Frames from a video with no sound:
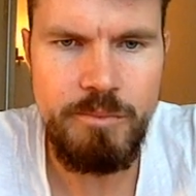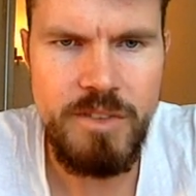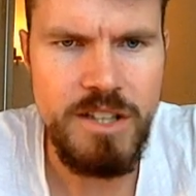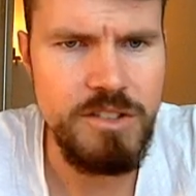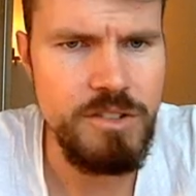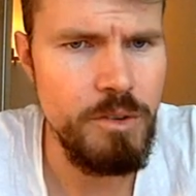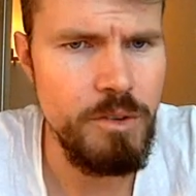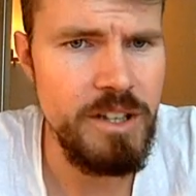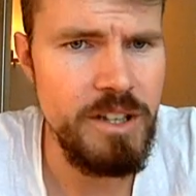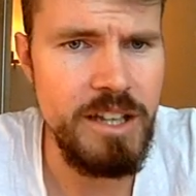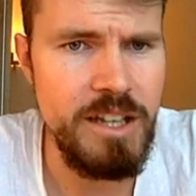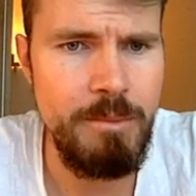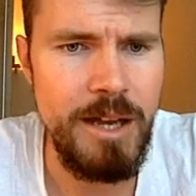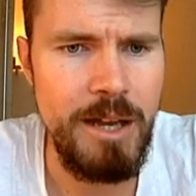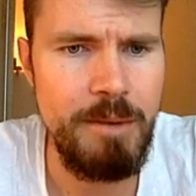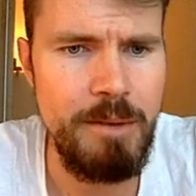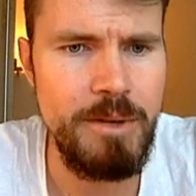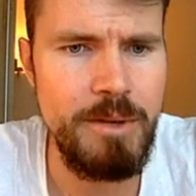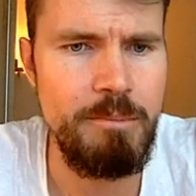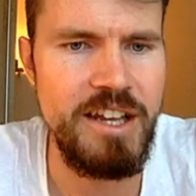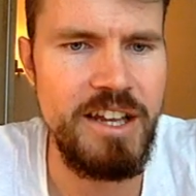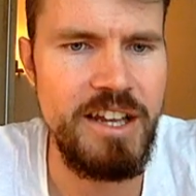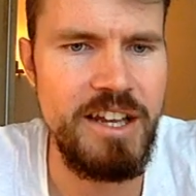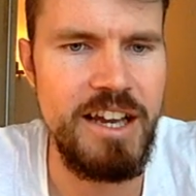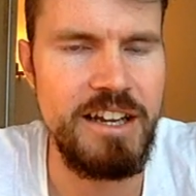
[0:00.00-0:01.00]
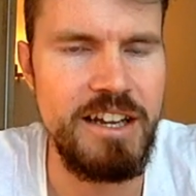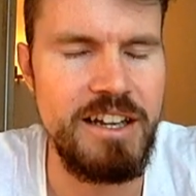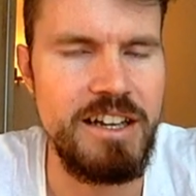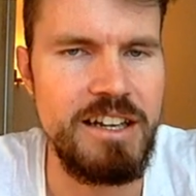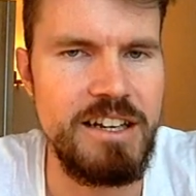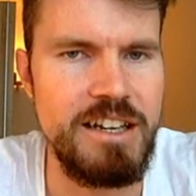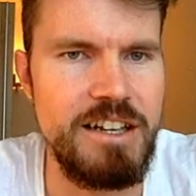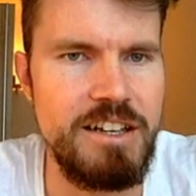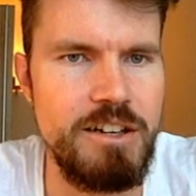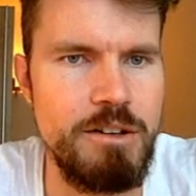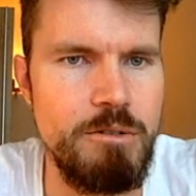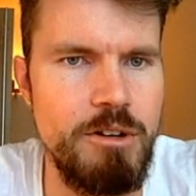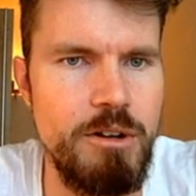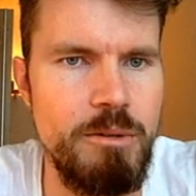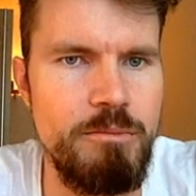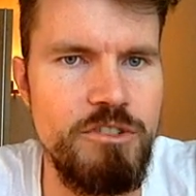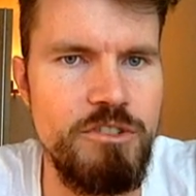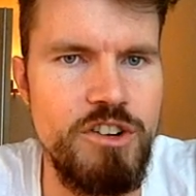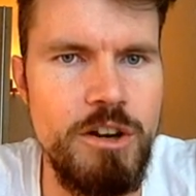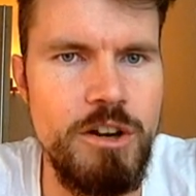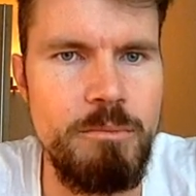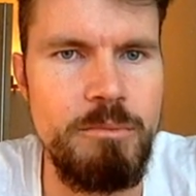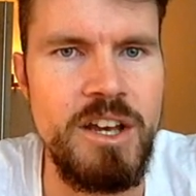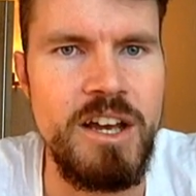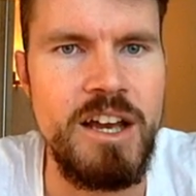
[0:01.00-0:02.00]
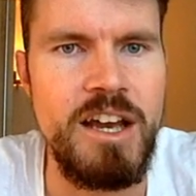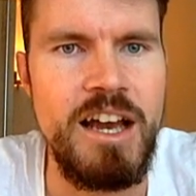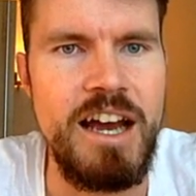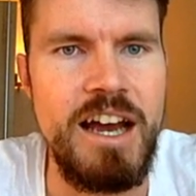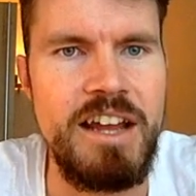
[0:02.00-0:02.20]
So when I'm happy about that, I can click on confirm,